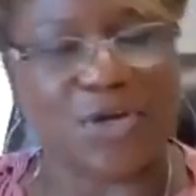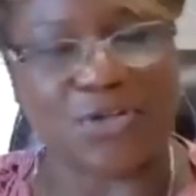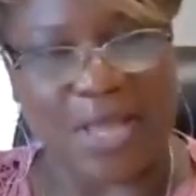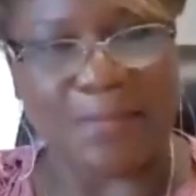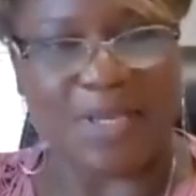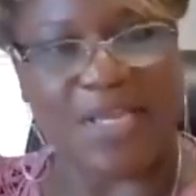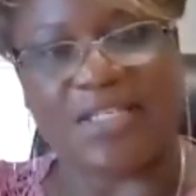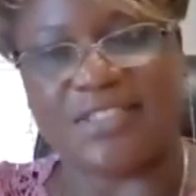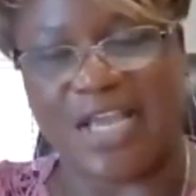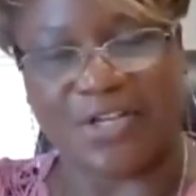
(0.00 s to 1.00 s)
So that
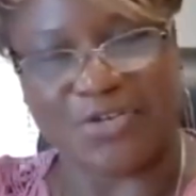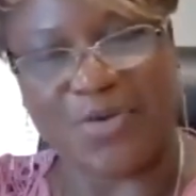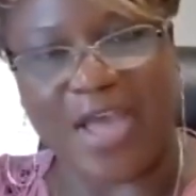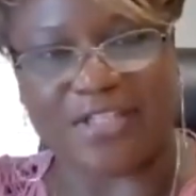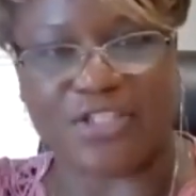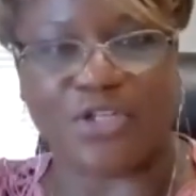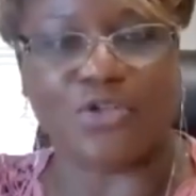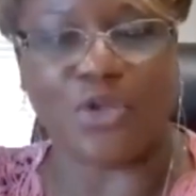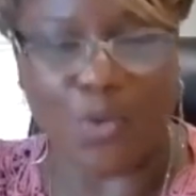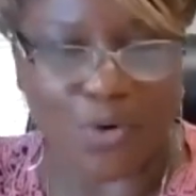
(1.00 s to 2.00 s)
means that you had to
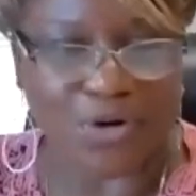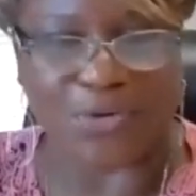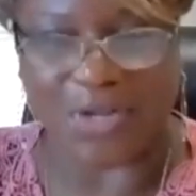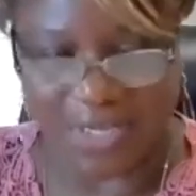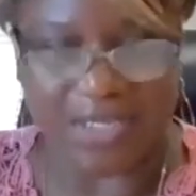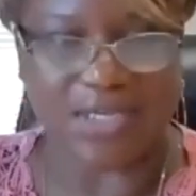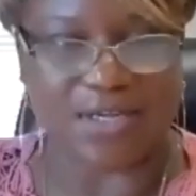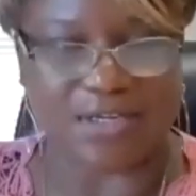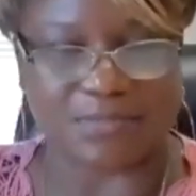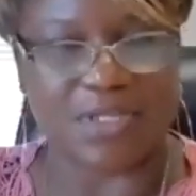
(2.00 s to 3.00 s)
lower your
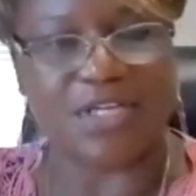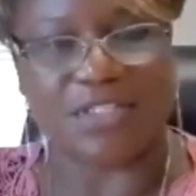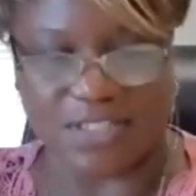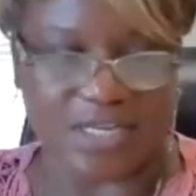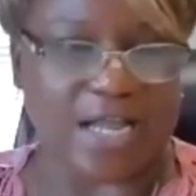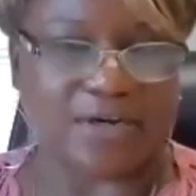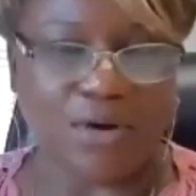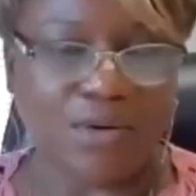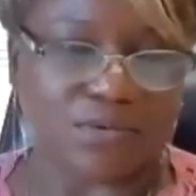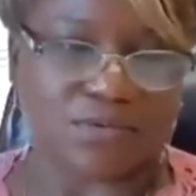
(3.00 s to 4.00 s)
income to
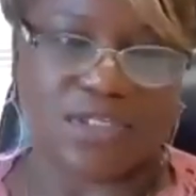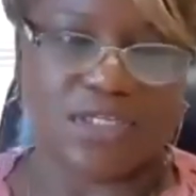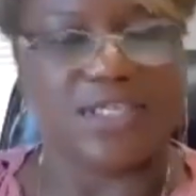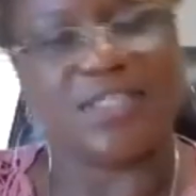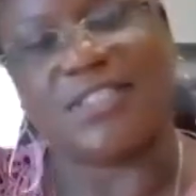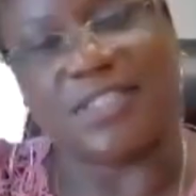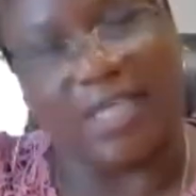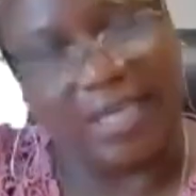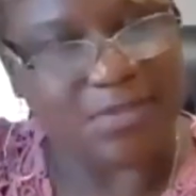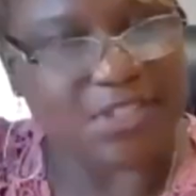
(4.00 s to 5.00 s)
not owe.
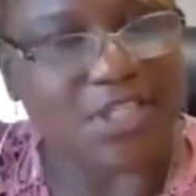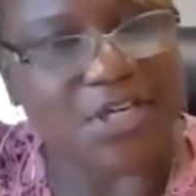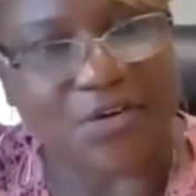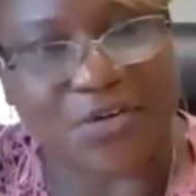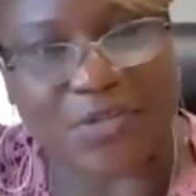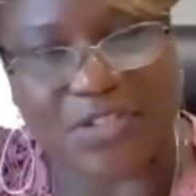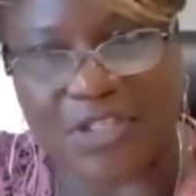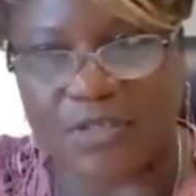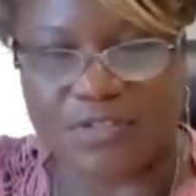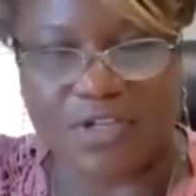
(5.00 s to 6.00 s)
Same scenario in
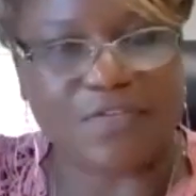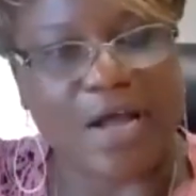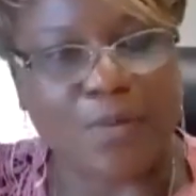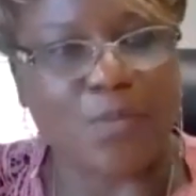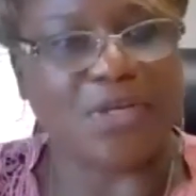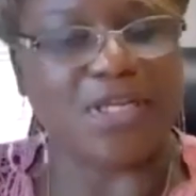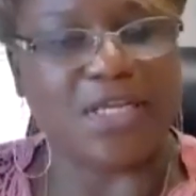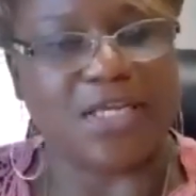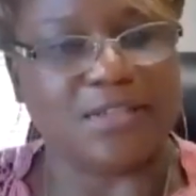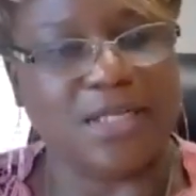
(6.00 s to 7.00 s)
terms of, I want to
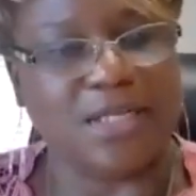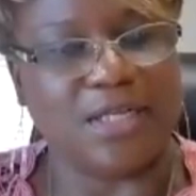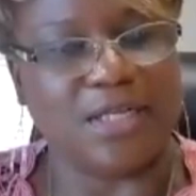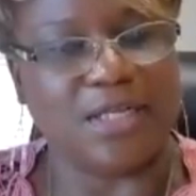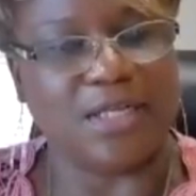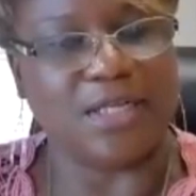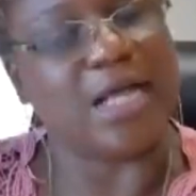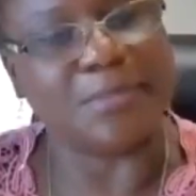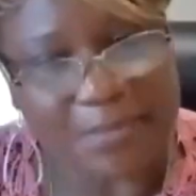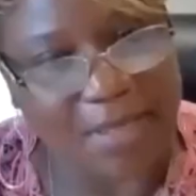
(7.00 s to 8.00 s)
get a
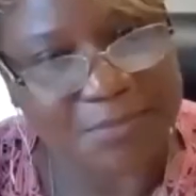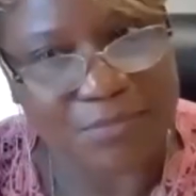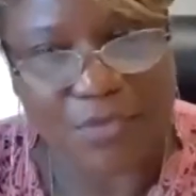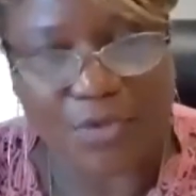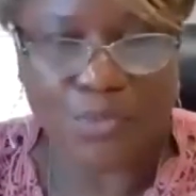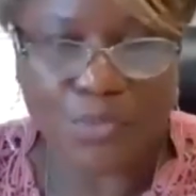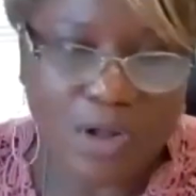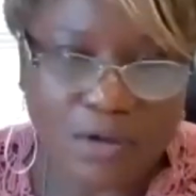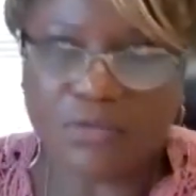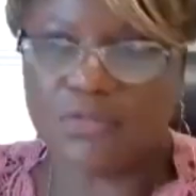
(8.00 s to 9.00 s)
lot of money back.
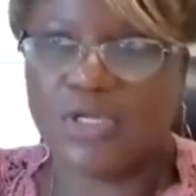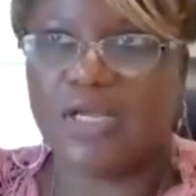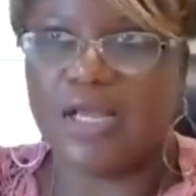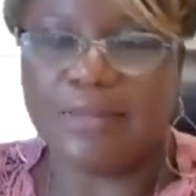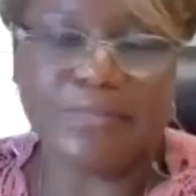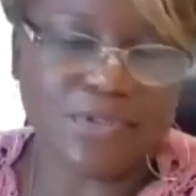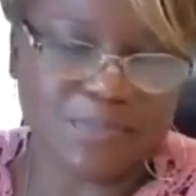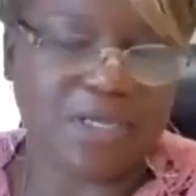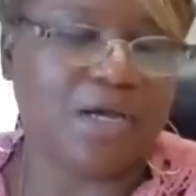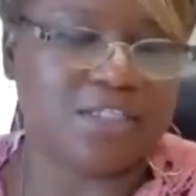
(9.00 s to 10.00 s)
Well, I'm going
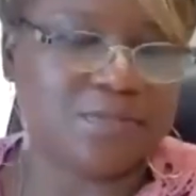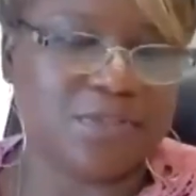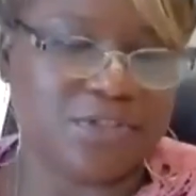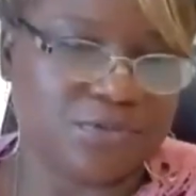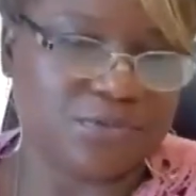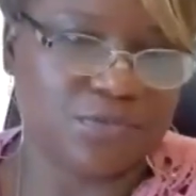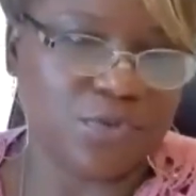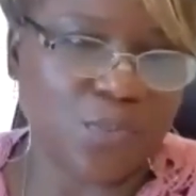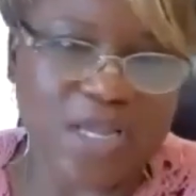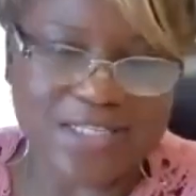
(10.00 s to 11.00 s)
to be honest with you.
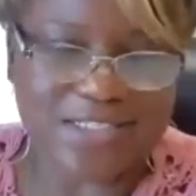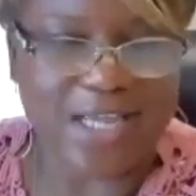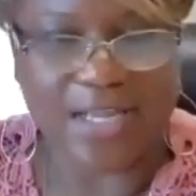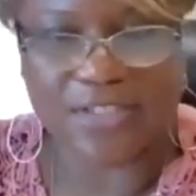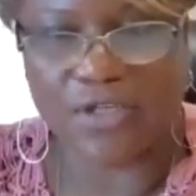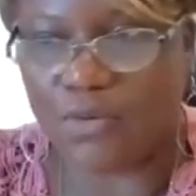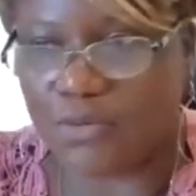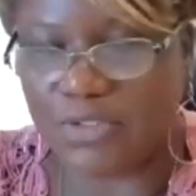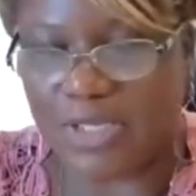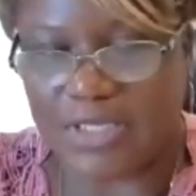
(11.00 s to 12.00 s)
The way the tax
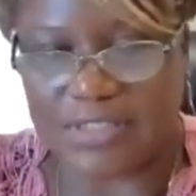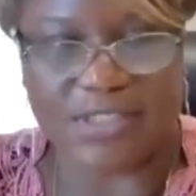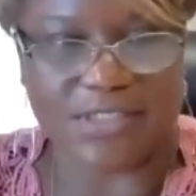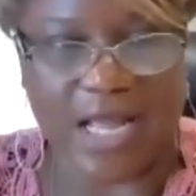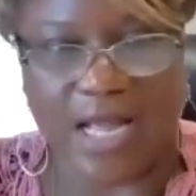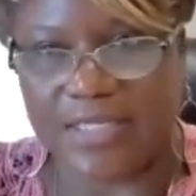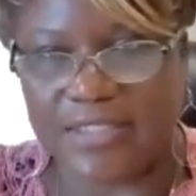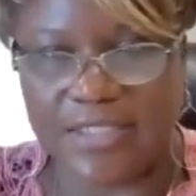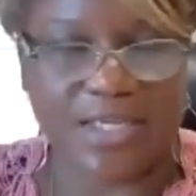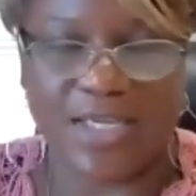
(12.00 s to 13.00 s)
code is
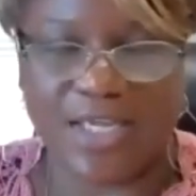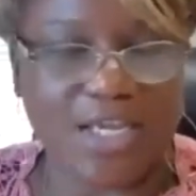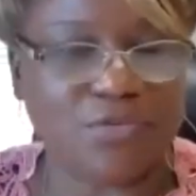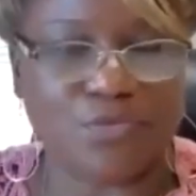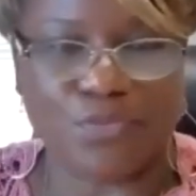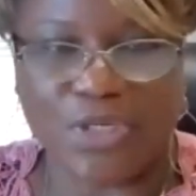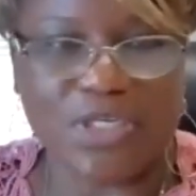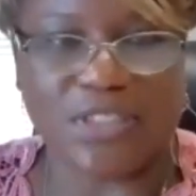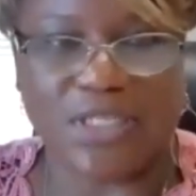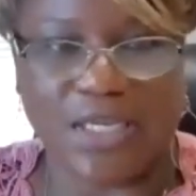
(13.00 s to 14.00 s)
designed, it
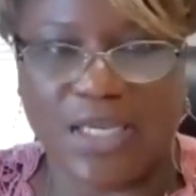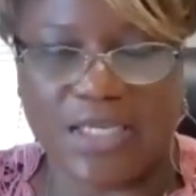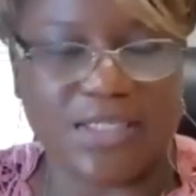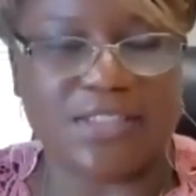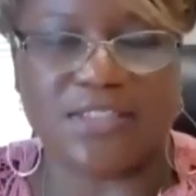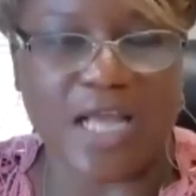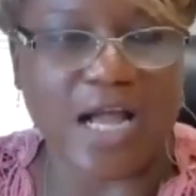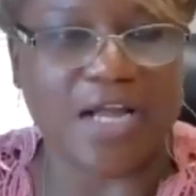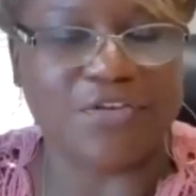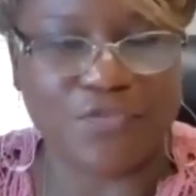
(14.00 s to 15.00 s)
really is
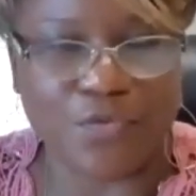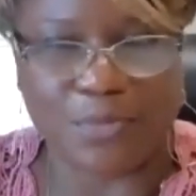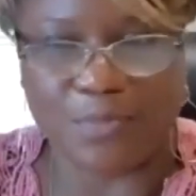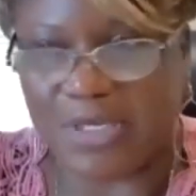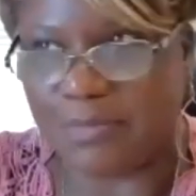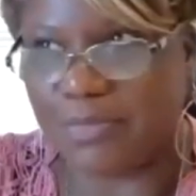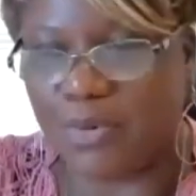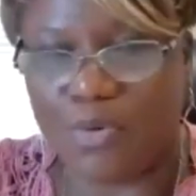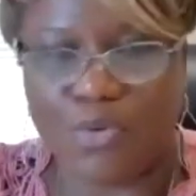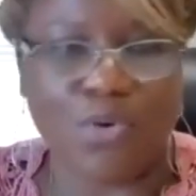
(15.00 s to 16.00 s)
not for
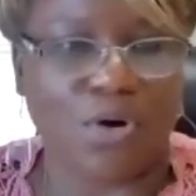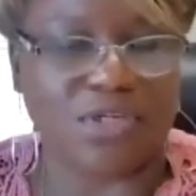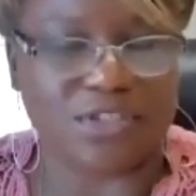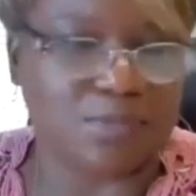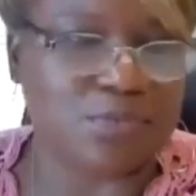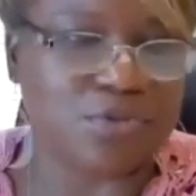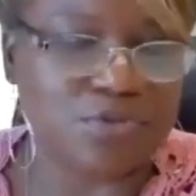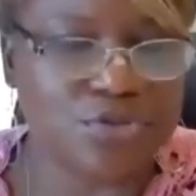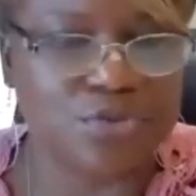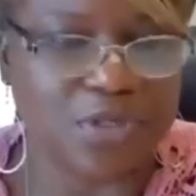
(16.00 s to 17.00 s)
people who are
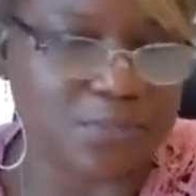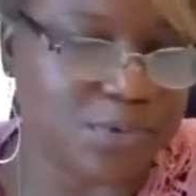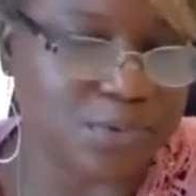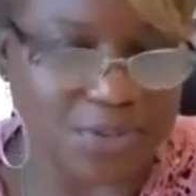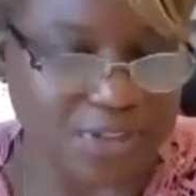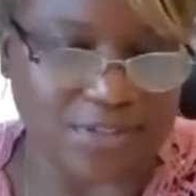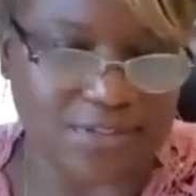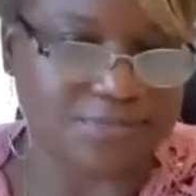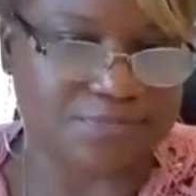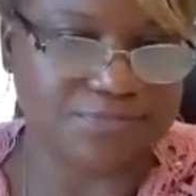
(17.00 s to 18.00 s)
W-2
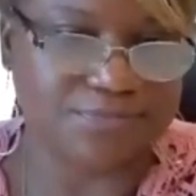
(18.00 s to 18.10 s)
employees.